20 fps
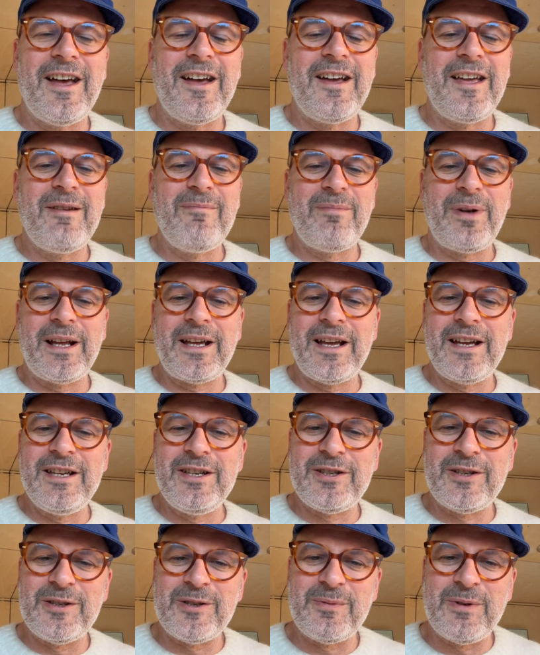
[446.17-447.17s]

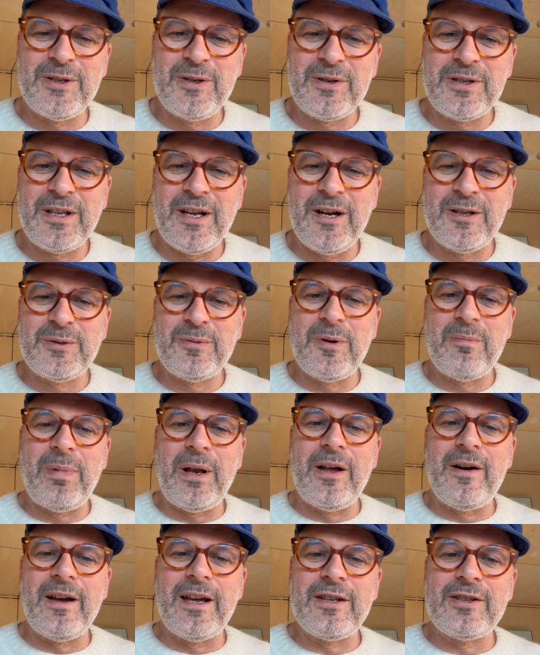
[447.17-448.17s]
implications when you start to
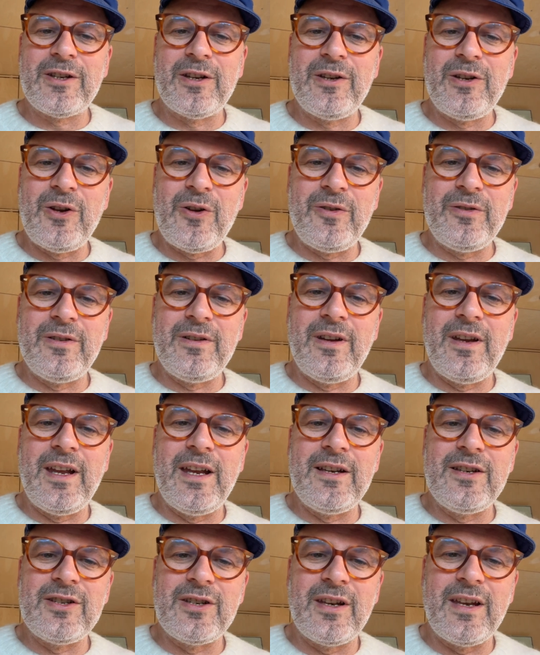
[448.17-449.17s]
apply it to
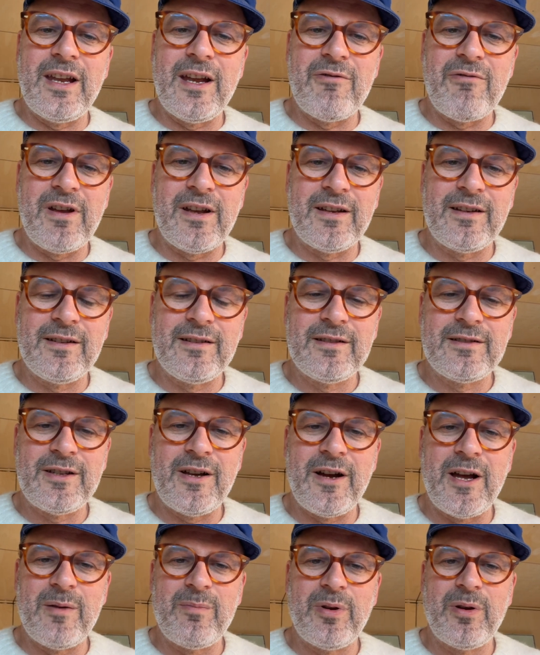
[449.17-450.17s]
non-engineering
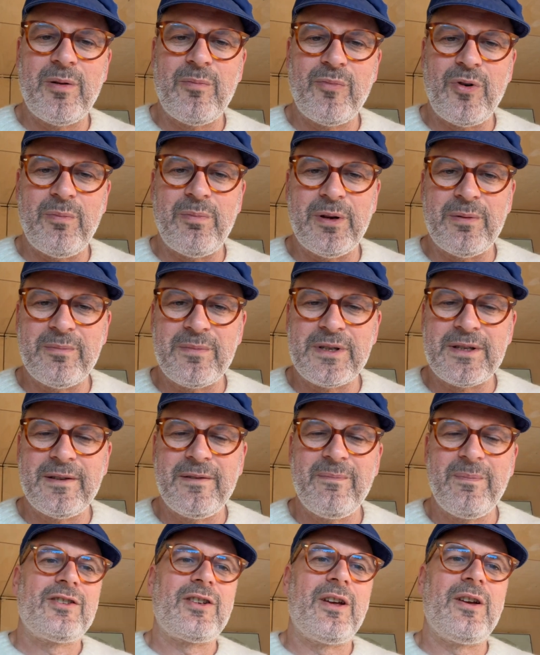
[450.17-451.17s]
type problems.
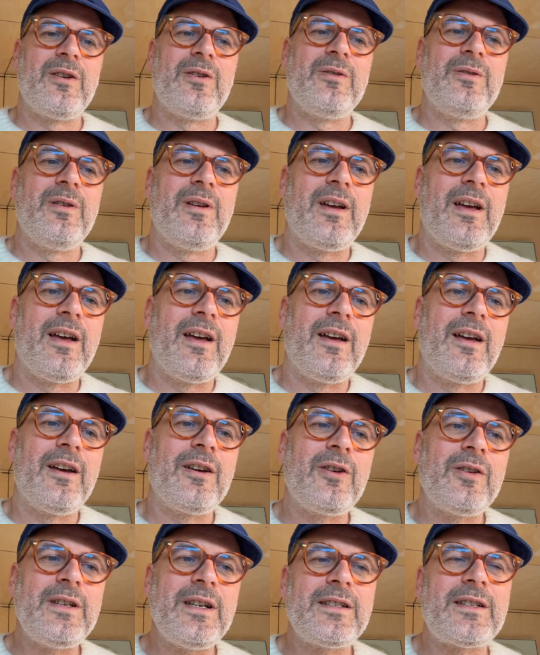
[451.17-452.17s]
So
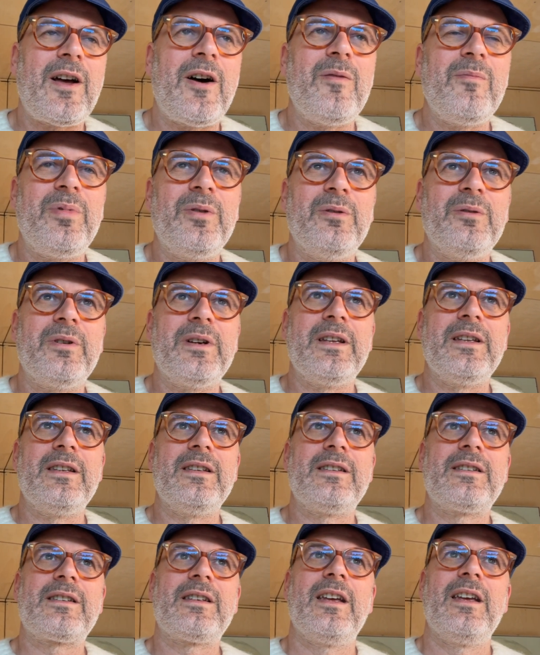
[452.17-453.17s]
a good example
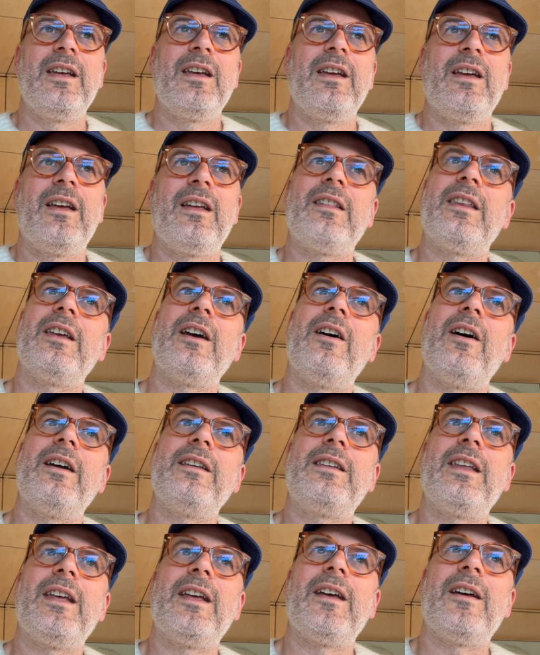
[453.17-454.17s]
is the
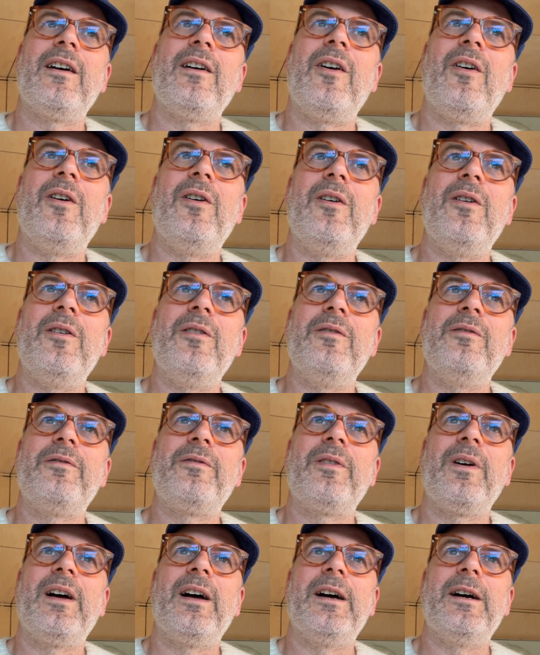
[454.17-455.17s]
idea
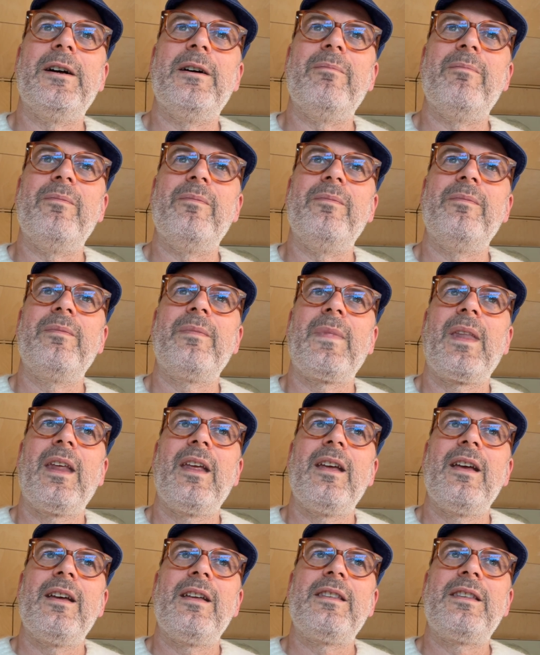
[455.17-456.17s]
of
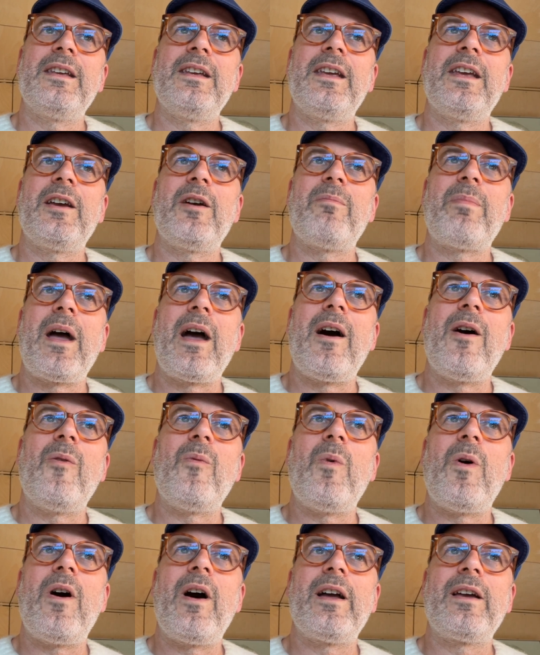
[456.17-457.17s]
thinking about
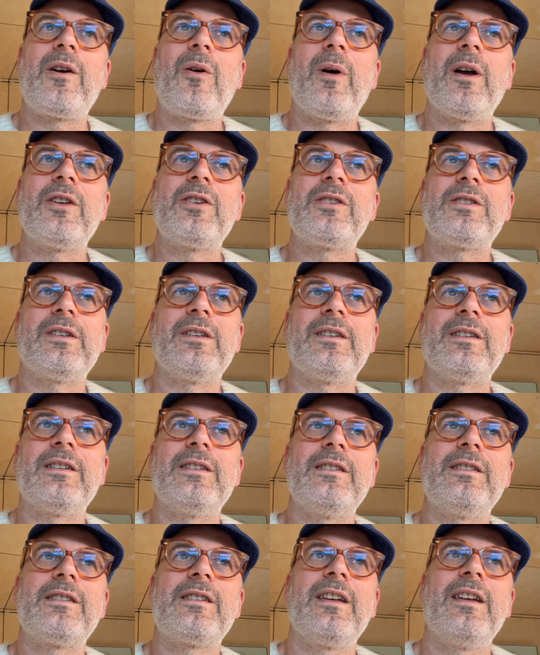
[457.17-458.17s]
why
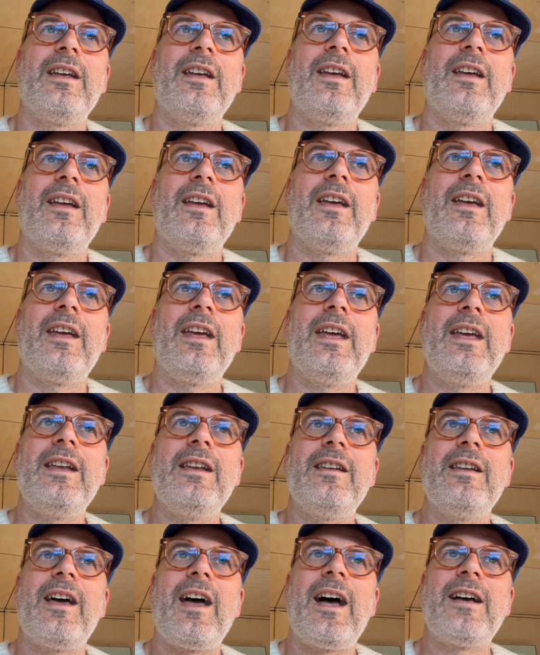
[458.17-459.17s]
questions
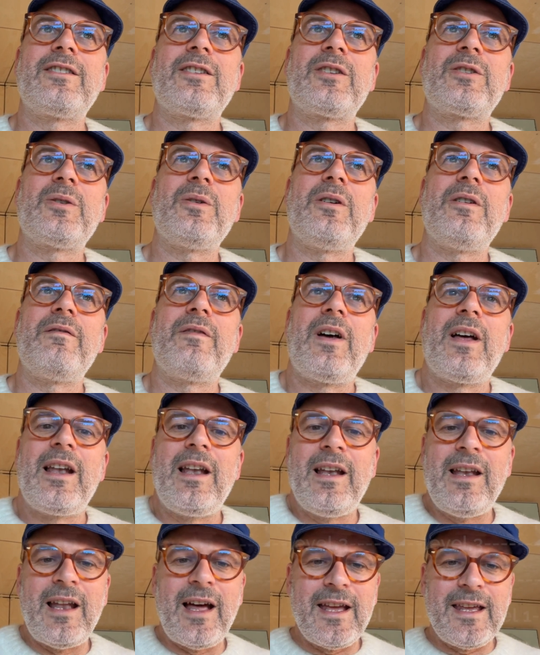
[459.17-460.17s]
as a sort of
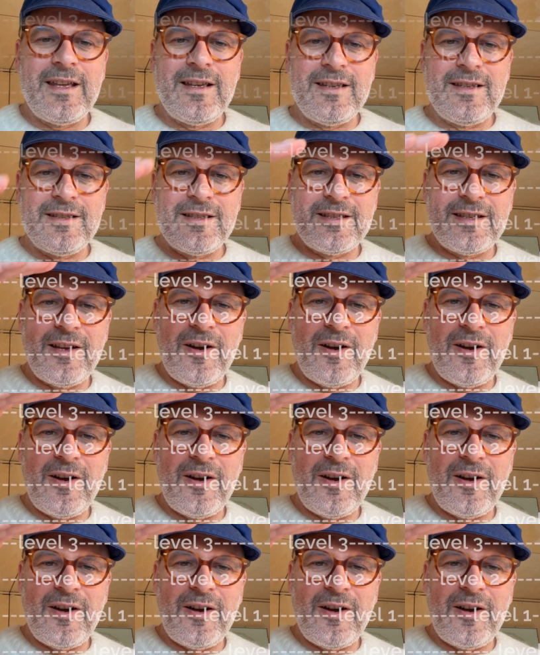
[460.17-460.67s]
layers